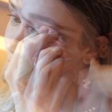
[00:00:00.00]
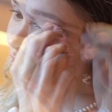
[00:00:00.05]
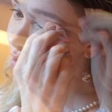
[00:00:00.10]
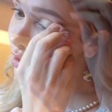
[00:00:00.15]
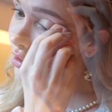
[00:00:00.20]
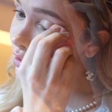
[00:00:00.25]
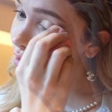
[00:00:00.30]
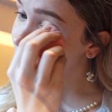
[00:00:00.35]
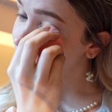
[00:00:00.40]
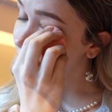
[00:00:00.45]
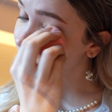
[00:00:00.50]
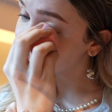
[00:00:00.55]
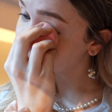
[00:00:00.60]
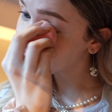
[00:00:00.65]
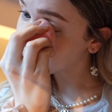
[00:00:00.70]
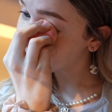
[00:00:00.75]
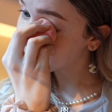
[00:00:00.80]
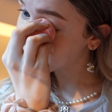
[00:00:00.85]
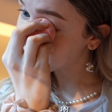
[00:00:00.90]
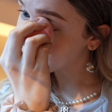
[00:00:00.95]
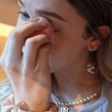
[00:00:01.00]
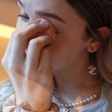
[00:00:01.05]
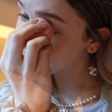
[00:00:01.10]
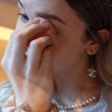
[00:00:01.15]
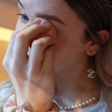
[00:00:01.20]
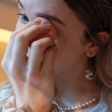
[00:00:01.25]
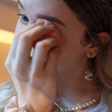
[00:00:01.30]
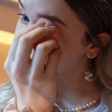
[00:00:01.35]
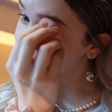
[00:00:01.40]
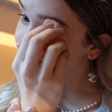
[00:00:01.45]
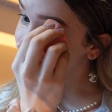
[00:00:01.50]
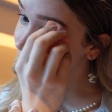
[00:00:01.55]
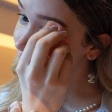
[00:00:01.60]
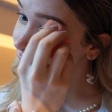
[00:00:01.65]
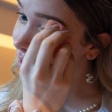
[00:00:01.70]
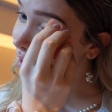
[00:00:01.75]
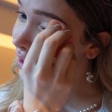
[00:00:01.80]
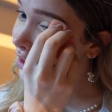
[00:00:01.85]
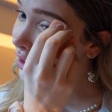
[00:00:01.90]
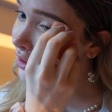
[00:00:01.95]
And then I'm going to put it over
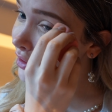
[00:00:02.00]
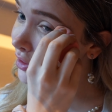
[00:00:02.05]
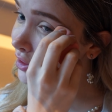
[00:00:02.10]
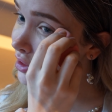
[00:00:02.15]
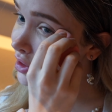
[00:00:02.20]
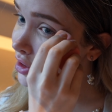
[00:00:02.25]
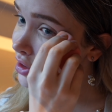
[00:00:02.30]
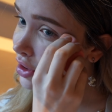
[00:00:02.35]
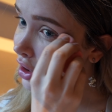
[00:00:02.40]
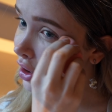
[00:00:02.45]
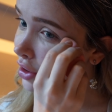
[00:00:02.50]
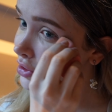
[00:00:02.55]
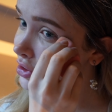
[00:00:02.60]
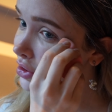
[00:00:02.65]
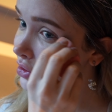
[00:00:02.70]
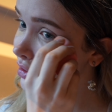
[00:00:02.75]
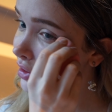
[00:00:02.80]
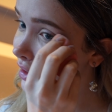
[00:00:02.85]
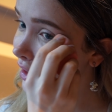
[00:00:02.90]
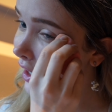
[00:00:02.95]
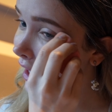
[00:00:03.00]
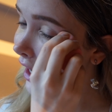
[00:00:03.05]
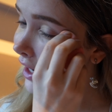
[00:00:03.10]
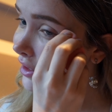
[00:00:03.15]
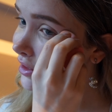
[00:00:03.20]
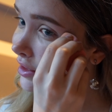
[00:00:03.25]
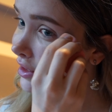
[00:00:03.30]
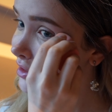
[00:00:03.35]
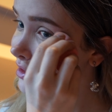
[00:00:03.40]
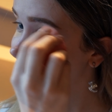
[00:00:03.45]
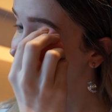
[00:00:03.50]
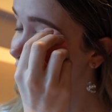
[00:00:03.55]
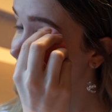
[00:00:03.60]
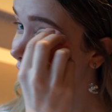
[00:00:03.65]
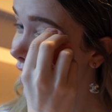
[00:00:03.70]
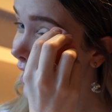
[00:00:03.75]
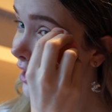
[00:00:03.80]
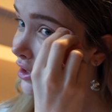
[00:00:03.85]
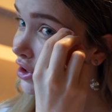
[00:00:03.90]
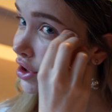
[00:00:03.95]
here. And this is also going to act as like an
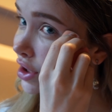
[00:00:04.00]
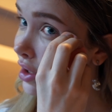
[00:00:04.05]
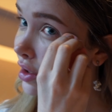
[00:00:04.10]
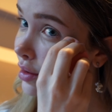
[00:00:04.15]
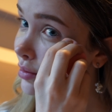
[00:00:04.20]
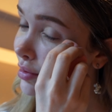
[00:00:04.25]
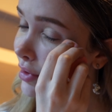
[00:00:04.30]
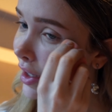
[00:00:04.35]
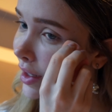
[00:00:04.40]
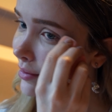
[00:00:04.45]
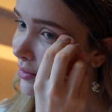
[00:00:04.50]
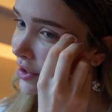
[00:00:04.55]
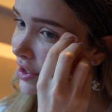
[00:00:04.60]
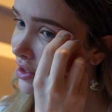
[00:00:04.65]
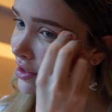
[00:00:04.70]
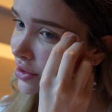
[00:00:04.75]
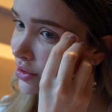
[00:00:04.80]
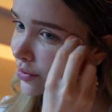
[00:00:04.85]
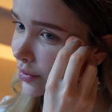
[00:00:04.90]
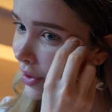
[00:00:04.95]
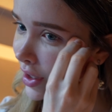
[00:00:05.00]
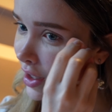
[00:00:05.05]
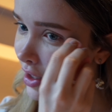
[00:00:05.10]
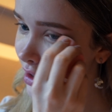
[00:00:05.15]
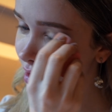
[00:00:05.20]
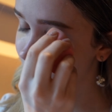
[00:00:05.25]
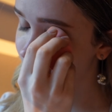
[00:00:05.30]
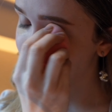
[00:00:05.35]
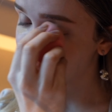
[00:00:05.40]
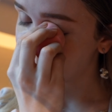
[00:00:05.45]
eyeshadow primer as well.